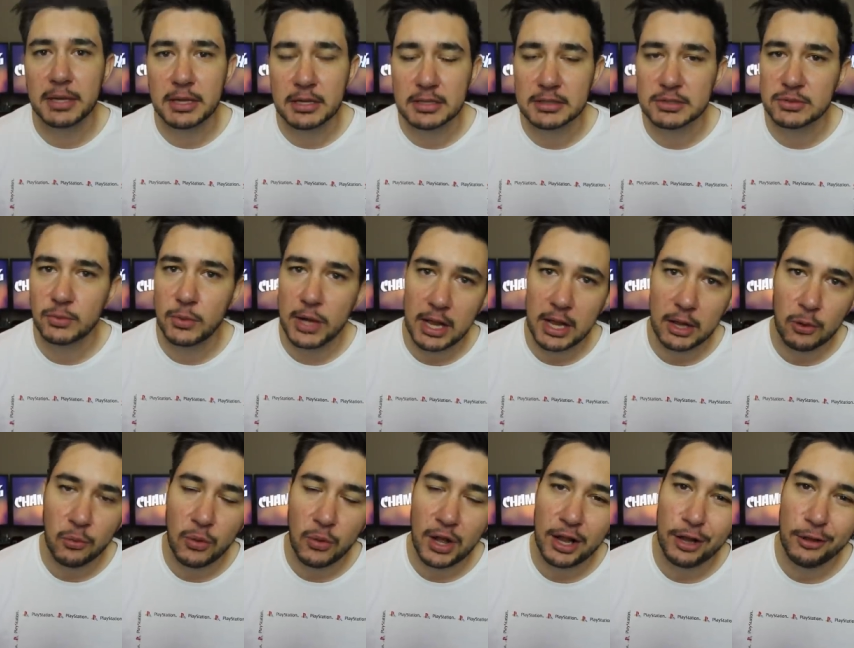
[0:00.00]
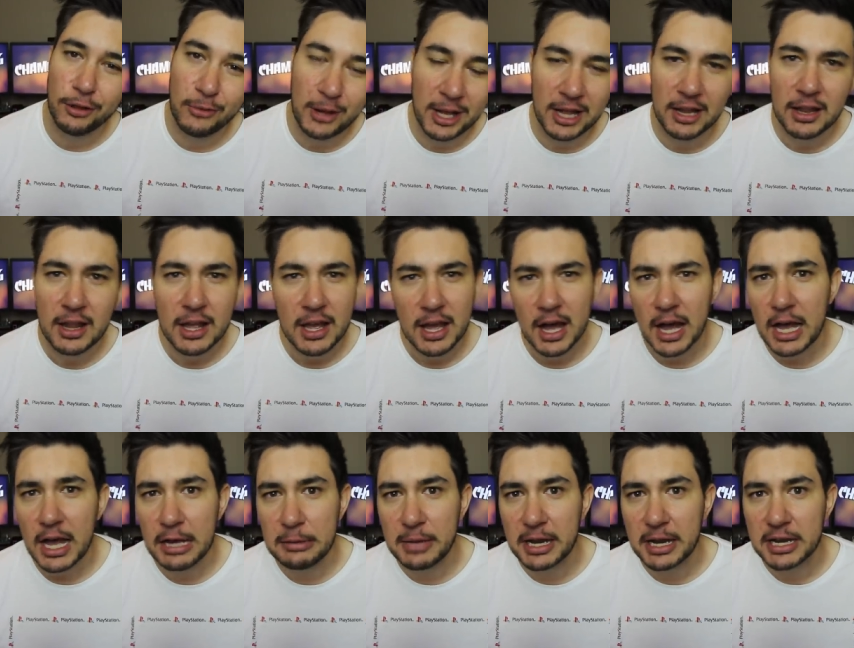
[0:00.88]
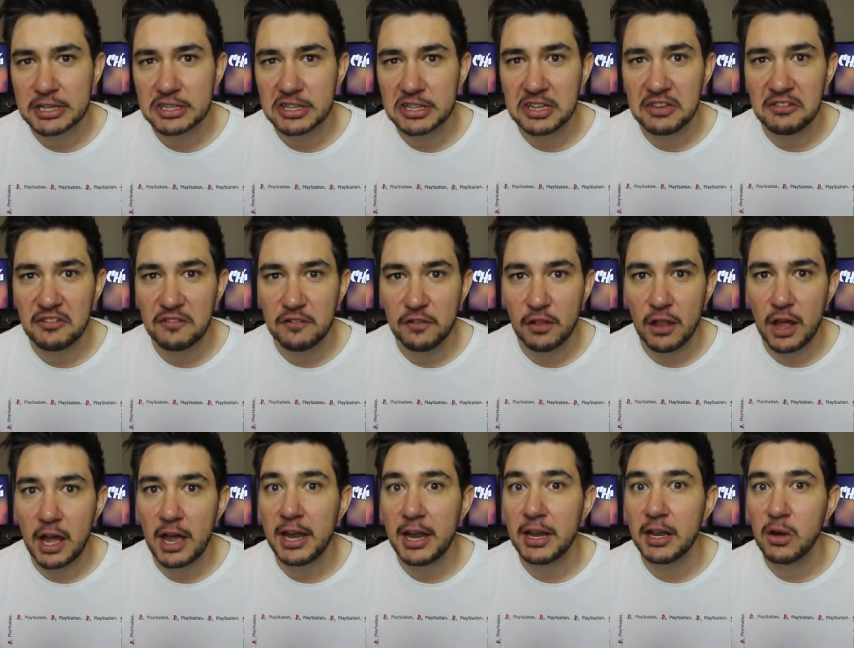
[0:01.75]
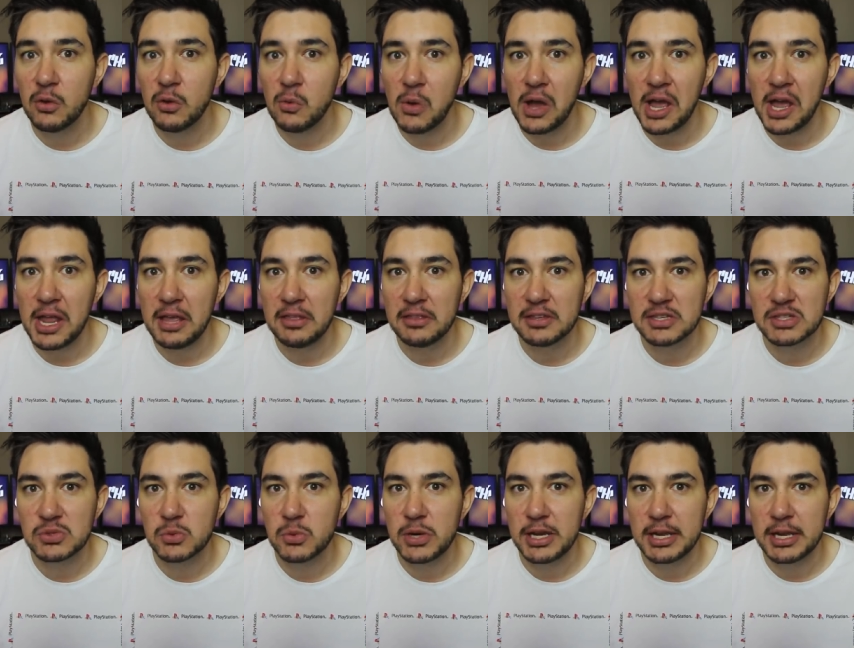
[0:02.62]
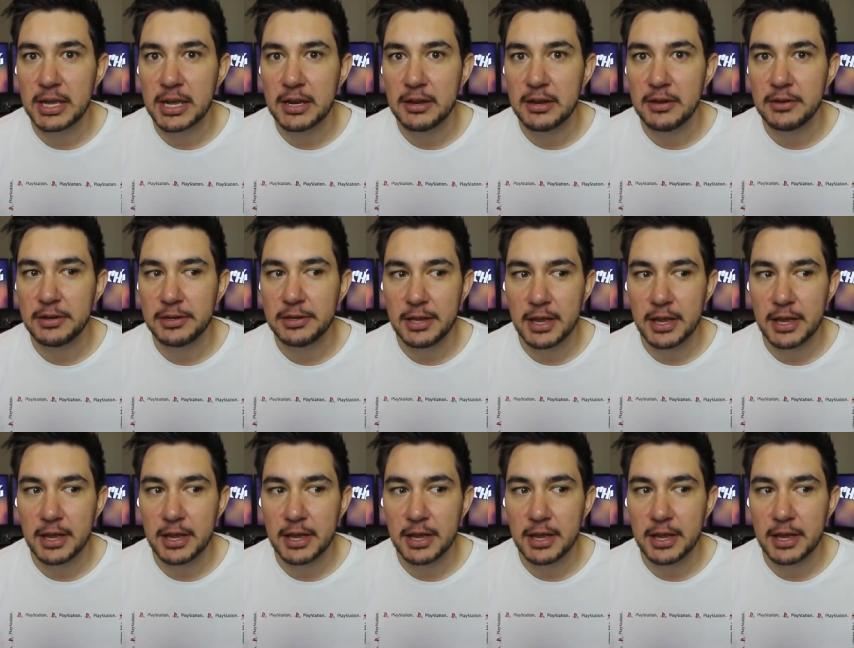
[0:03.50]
because, well, I'm actually flying away this weekend.